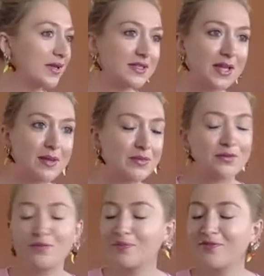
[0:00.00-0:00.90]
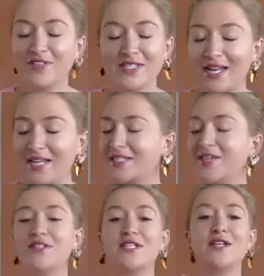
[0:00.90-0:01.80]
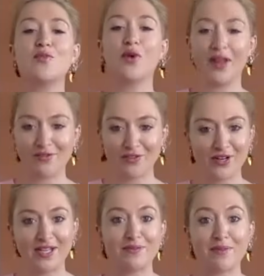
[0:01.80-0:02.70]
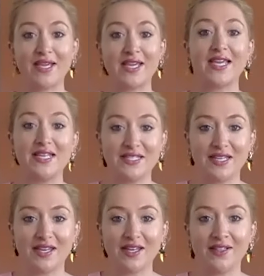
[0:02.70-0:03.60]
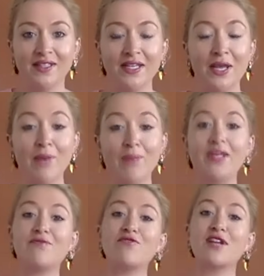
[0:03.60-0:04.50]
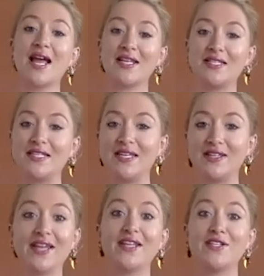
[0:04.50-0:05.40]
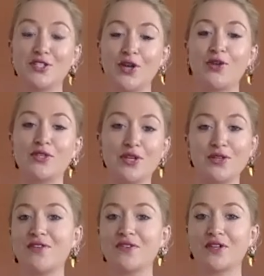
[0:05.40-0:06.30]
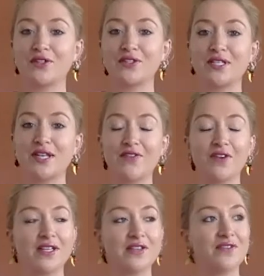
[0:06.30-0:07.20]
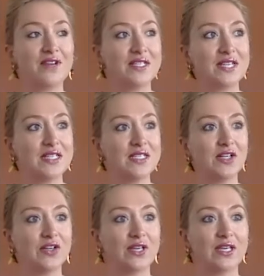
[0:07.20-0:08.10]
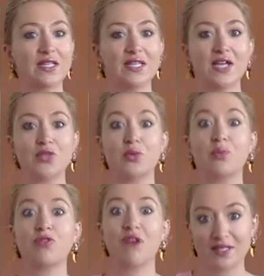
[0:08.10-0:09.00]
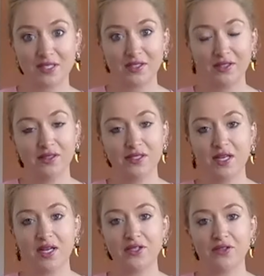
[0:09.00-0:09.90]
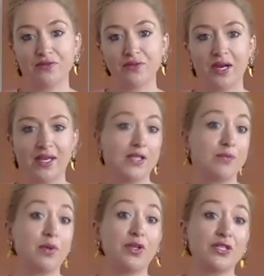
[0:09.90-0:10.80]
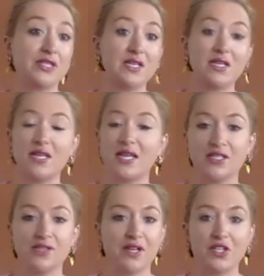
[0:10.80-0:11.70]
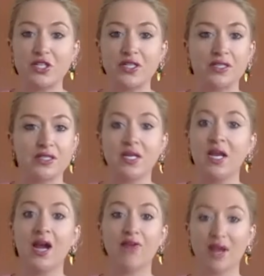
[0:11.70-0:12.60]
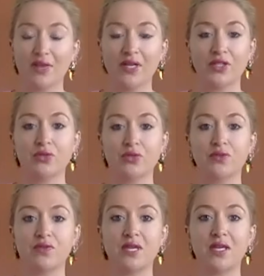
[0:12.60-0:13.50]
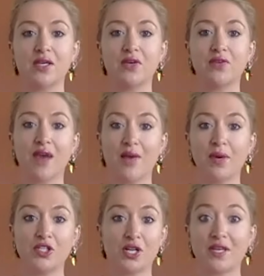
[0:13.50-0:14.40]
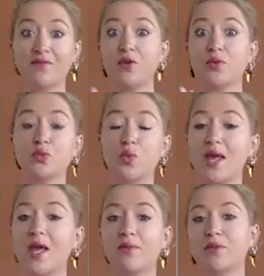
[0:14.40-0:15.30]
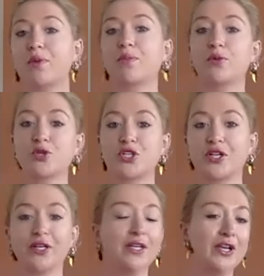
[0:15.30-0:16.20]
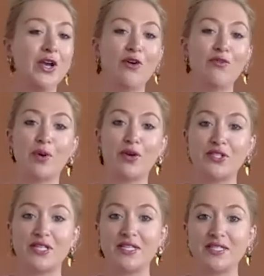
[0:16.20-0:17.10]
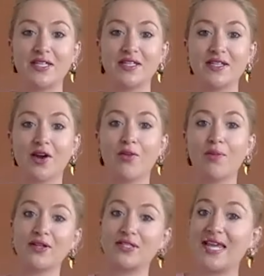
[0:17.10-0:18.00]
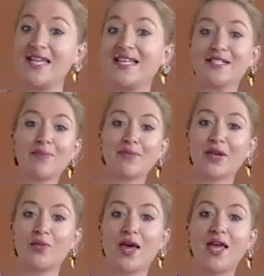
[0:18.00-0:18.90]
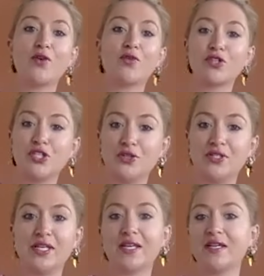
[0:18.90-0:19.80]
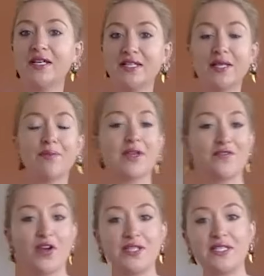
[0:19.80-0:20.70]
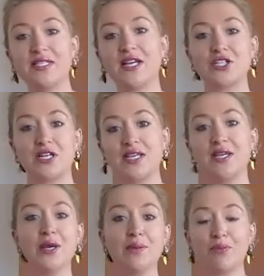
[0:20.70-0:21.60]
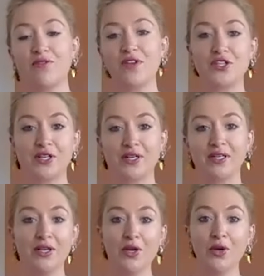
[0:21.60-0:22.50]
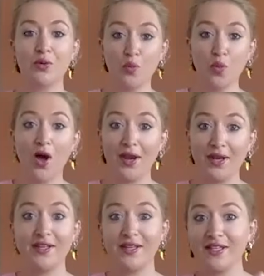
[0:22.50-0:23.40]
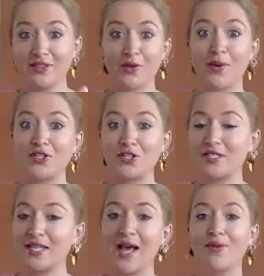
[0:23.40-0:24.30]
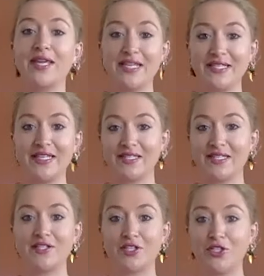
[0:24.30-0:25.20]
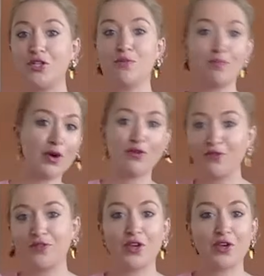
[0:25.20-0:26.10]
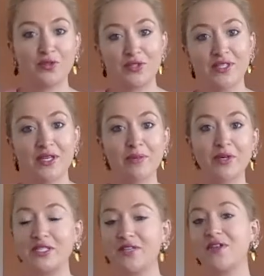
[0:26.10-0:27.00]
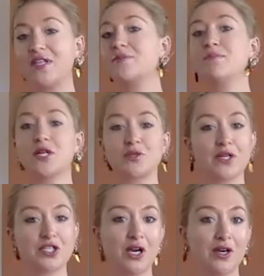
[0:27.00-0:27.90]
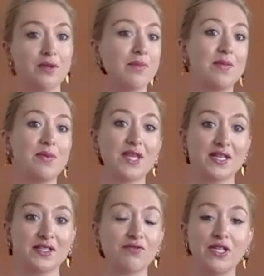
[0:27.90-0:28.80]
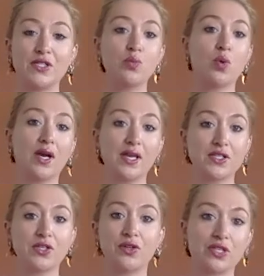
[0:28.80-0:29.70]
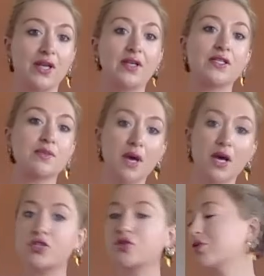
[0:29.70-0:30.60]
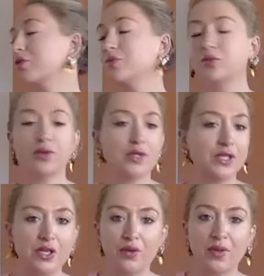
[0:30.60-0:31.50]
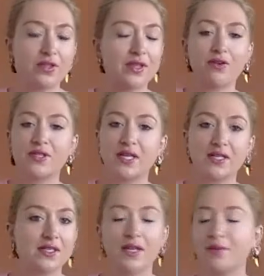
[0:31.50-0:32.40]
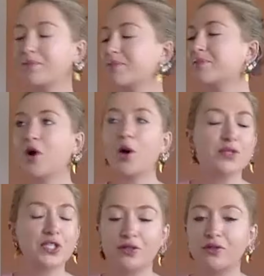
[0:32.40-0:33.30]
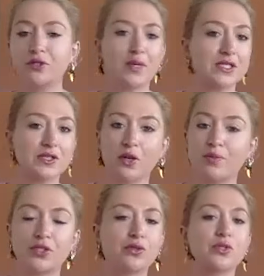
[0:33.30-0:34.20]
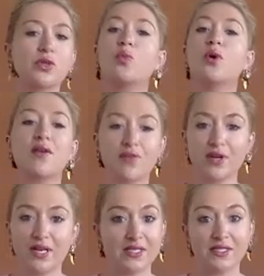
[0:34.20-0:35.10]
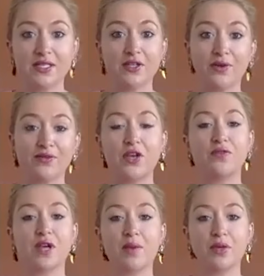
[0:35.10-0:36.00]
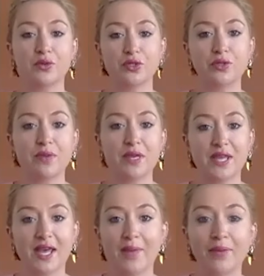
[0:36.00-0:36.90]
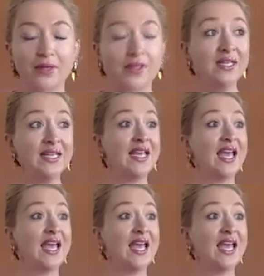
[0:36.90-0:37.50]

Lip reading: in terms of physical activity, whatever it is, make it easier. But in reality, that is so, so difficult. And I find it fascinating looking at the actual practical side of, I guess, policy interventions around that sort of thing, of how much, like if you were to weigh up the proportion of policies that are about taking something away or reducing something versus actually provision. One, the question is, how easy is it to do both of those? Because if it is much, much harder, maybe that is a reason why it's not done as much, or, you know, whether there are certain like obstacles, political obstacles, whatever it is that you have to overcome in order to make that happen.